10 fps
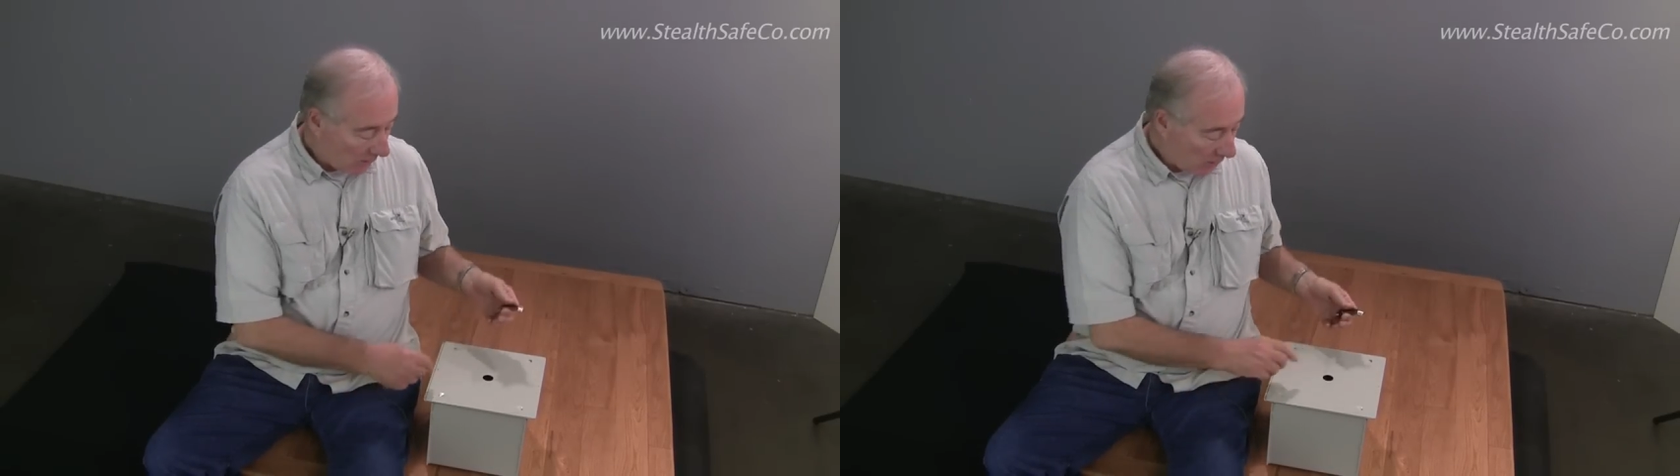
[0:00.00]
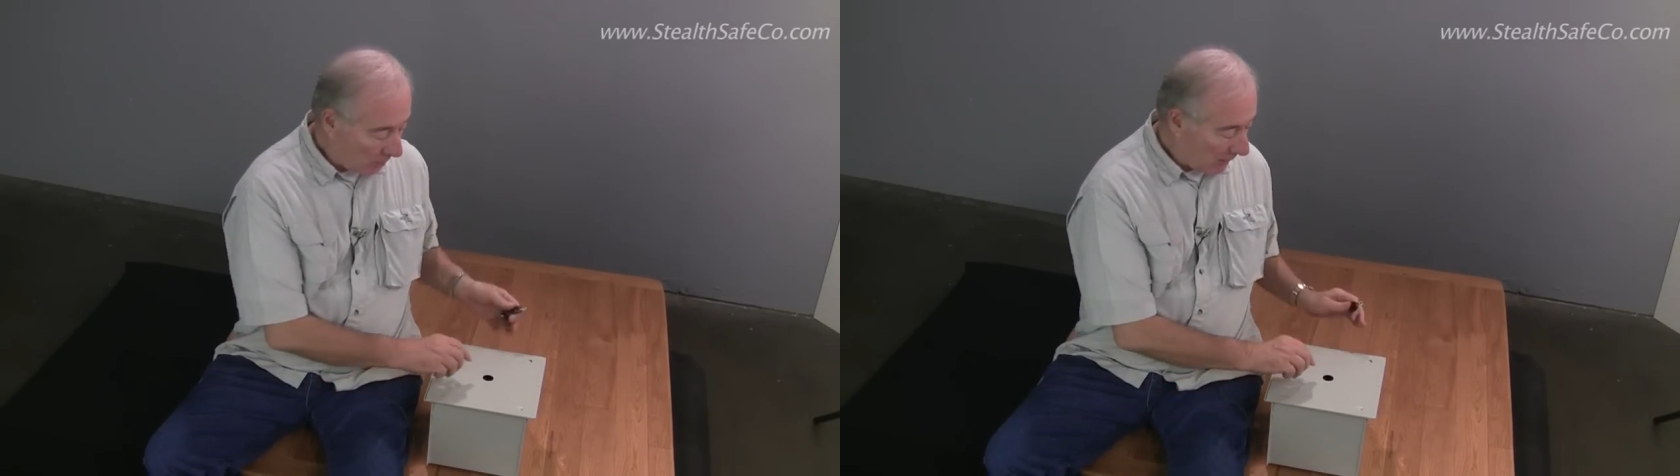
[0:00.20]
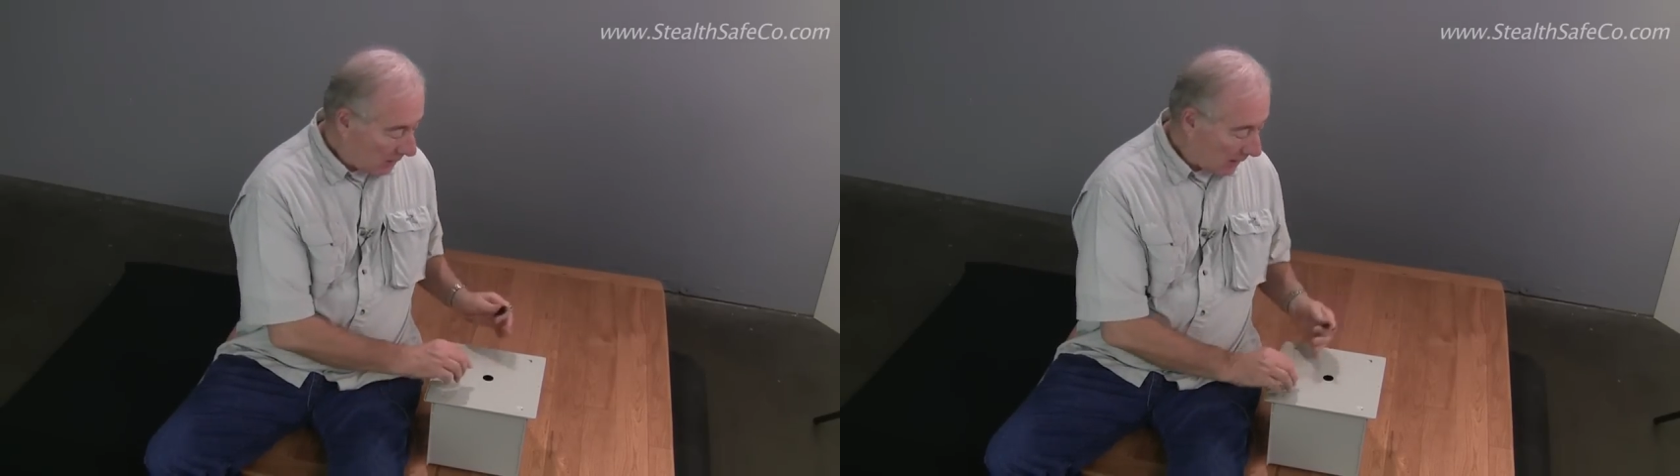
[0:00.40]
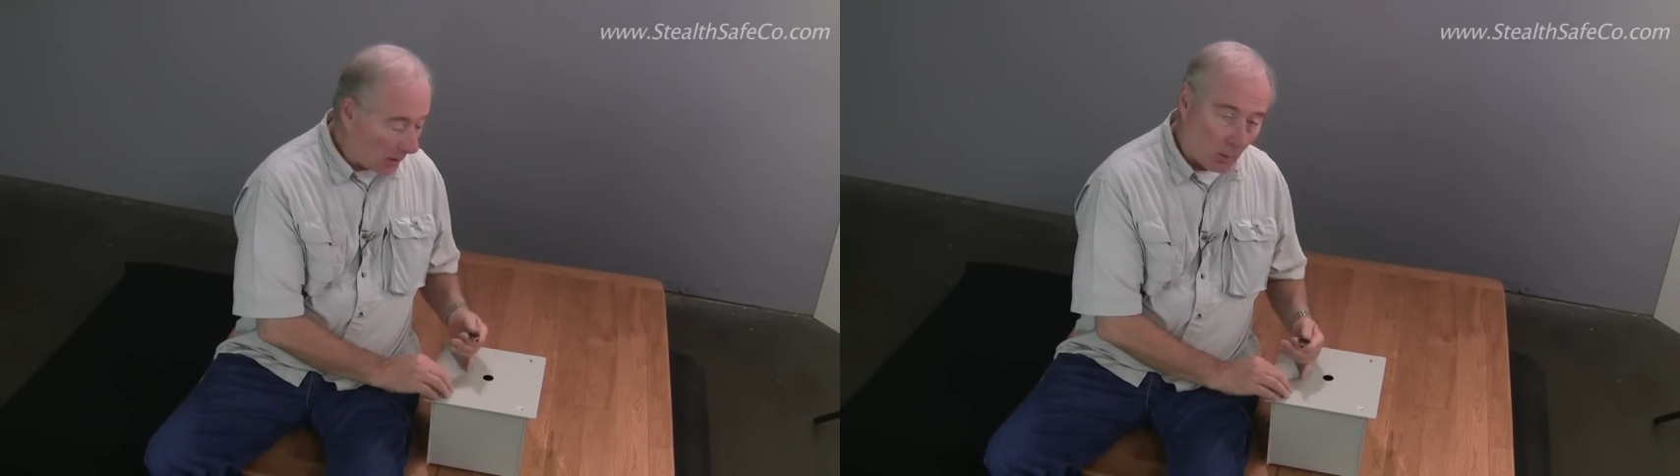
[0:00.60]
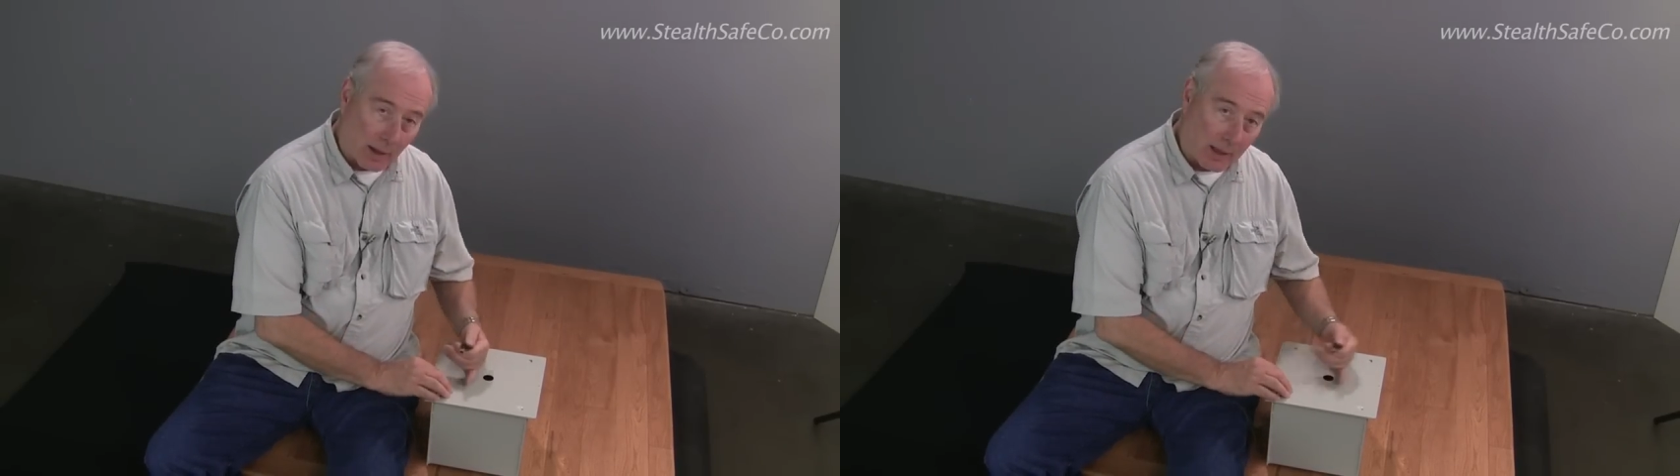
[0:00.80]
This
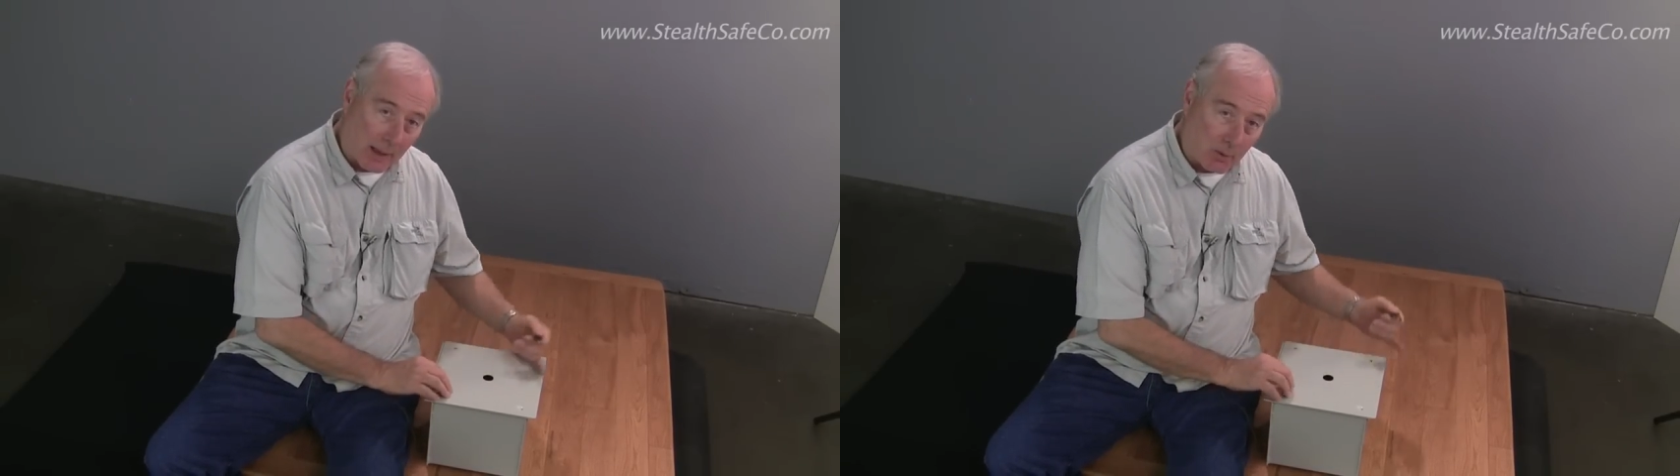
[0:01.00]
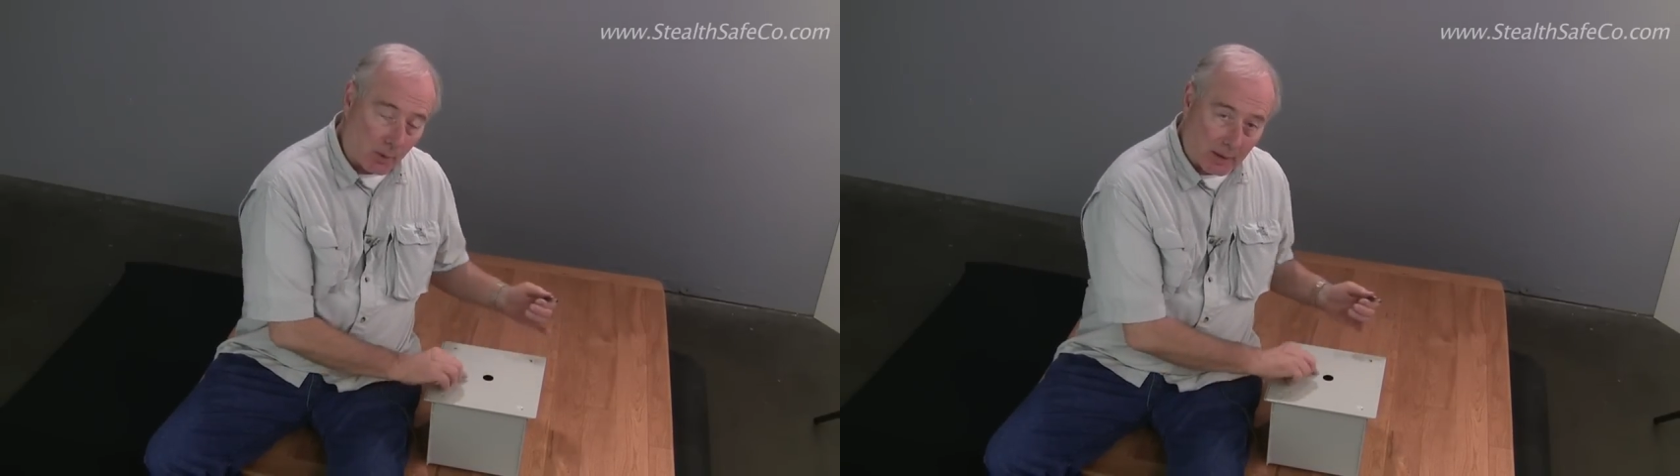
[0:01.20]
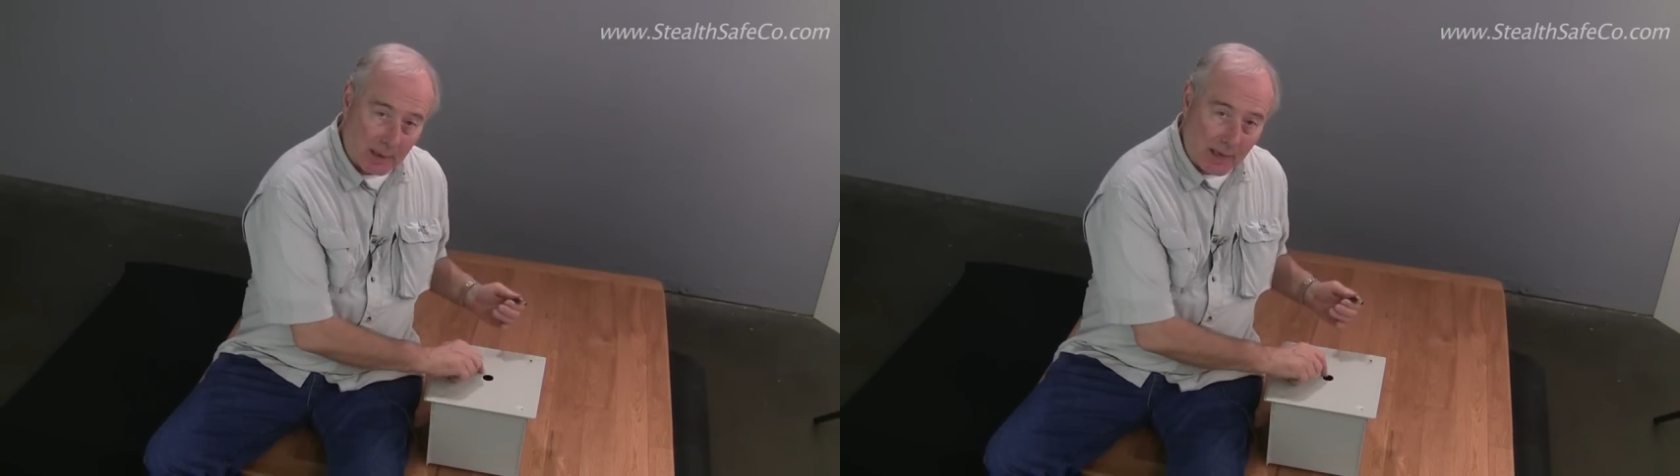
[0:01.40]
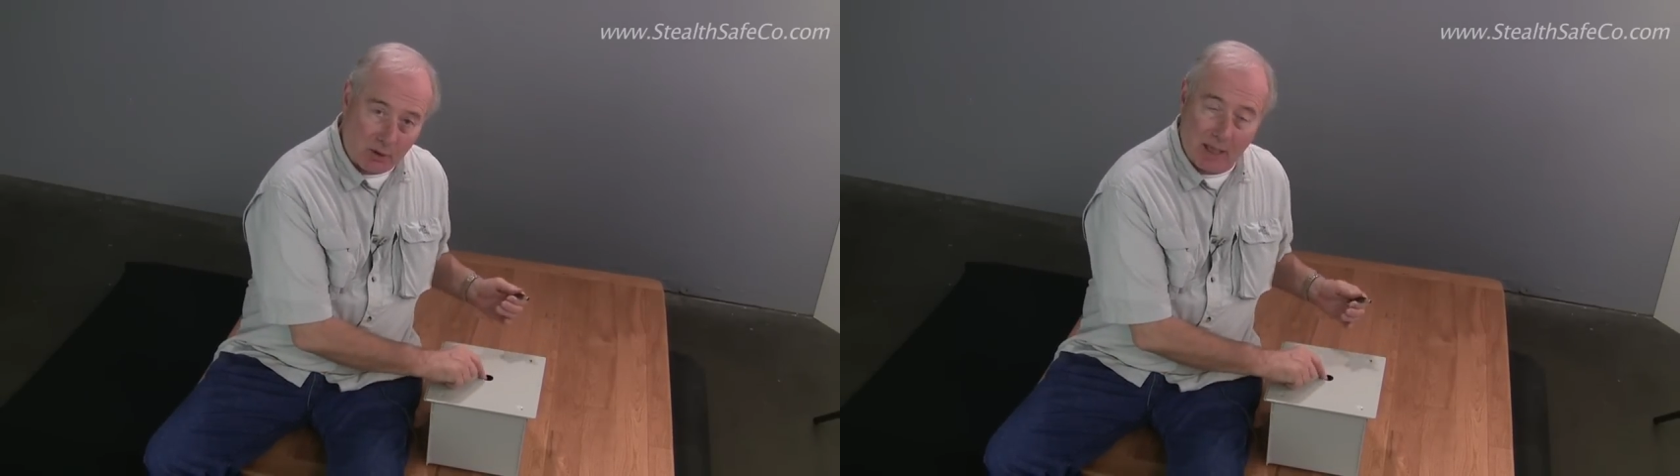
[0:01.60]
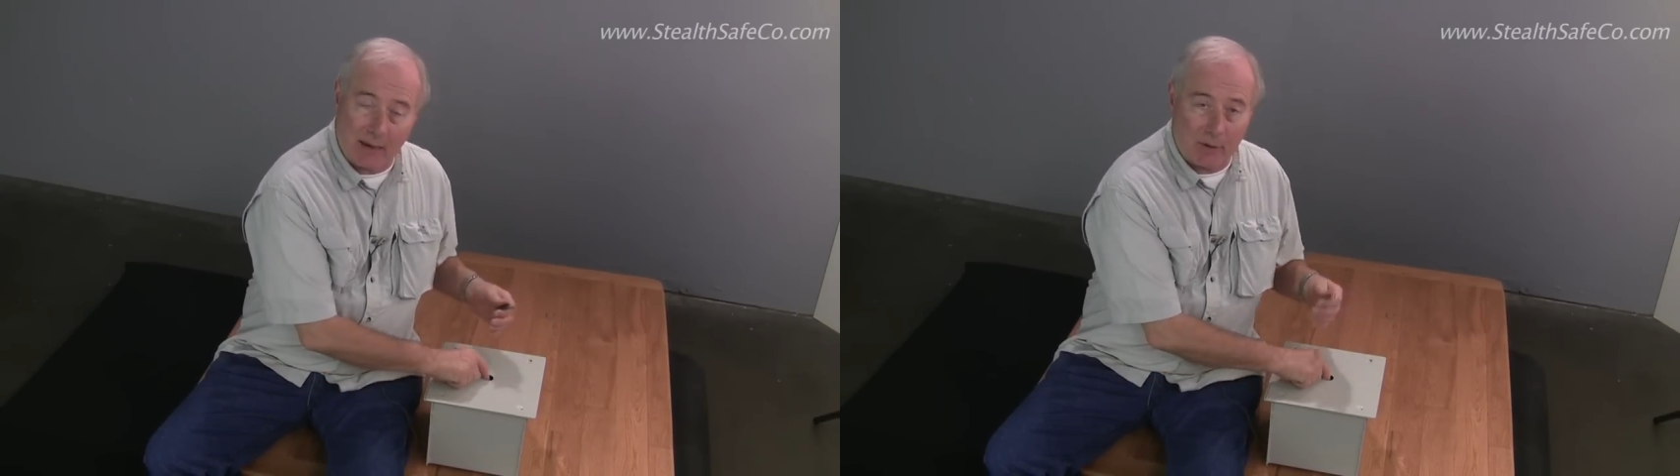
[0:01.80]
particular one comes with a
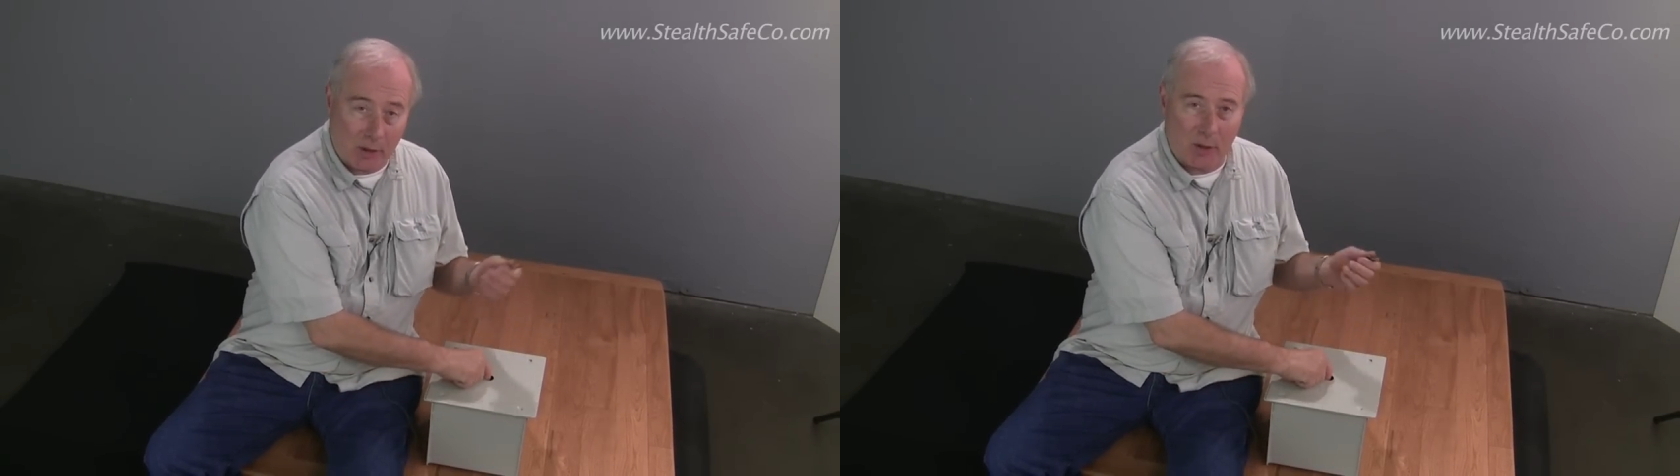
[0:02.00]
dust cover.